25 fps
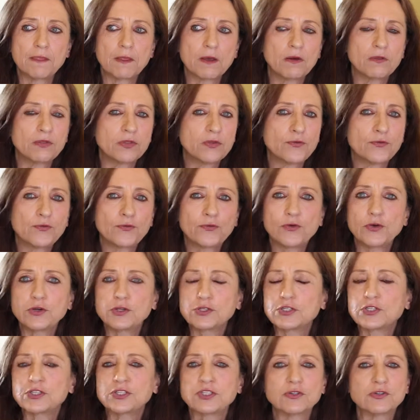on the
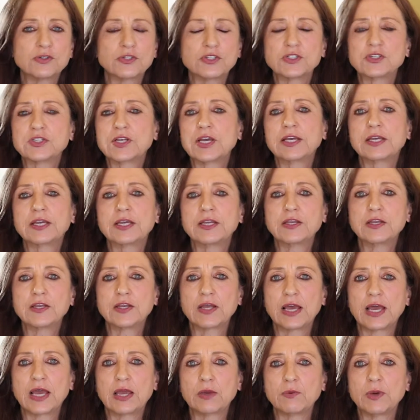first or second
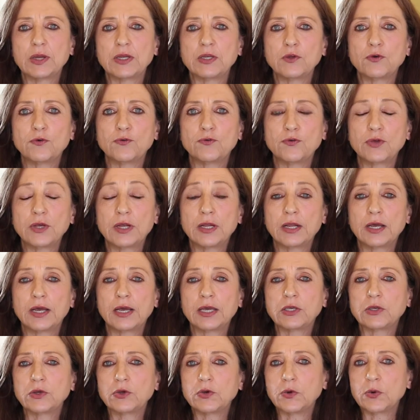day when you feel
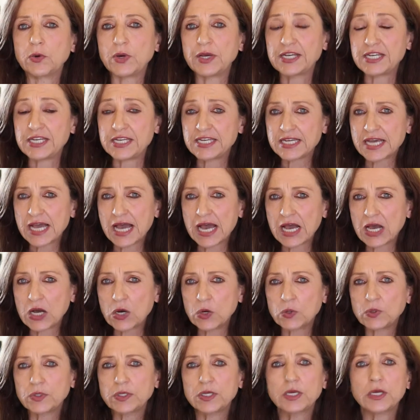like you're going
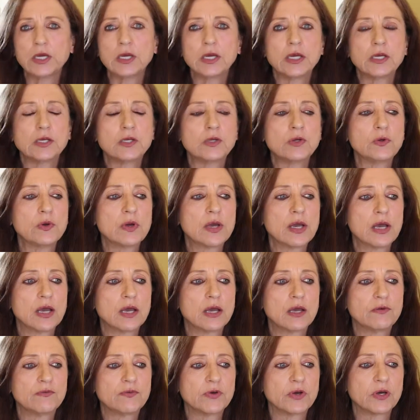down, you
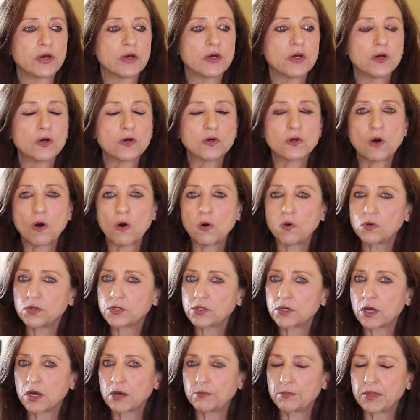have a cold
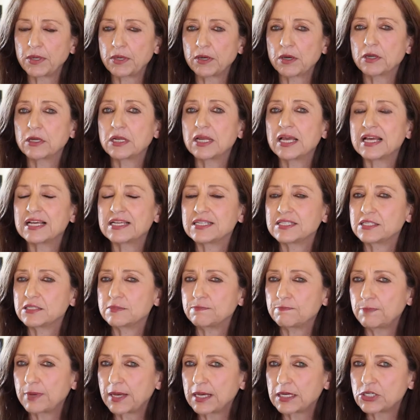coming on,
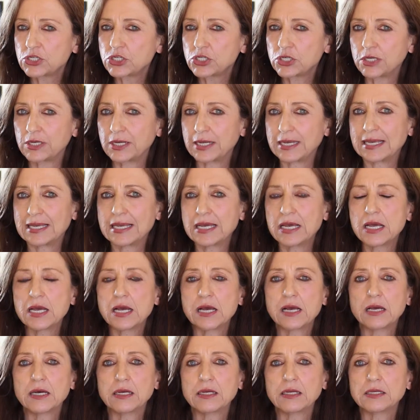especially
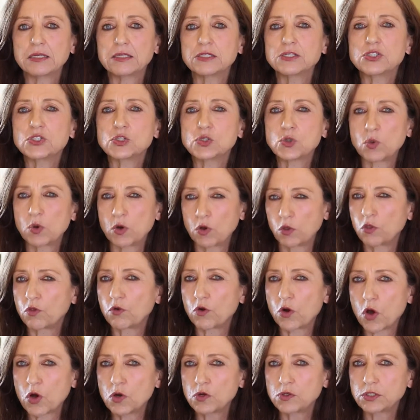a little sore
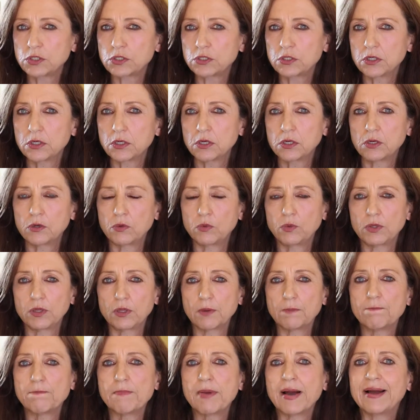throat with a
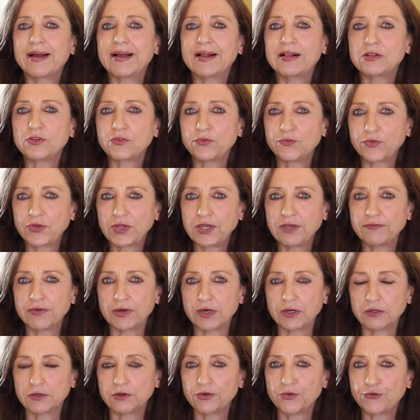mild
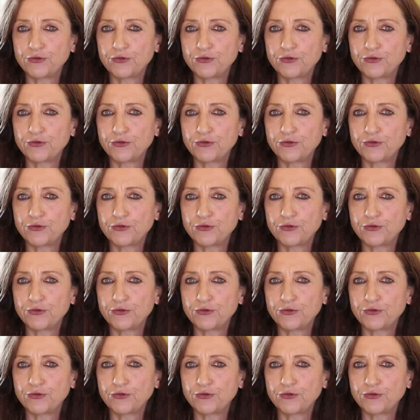fever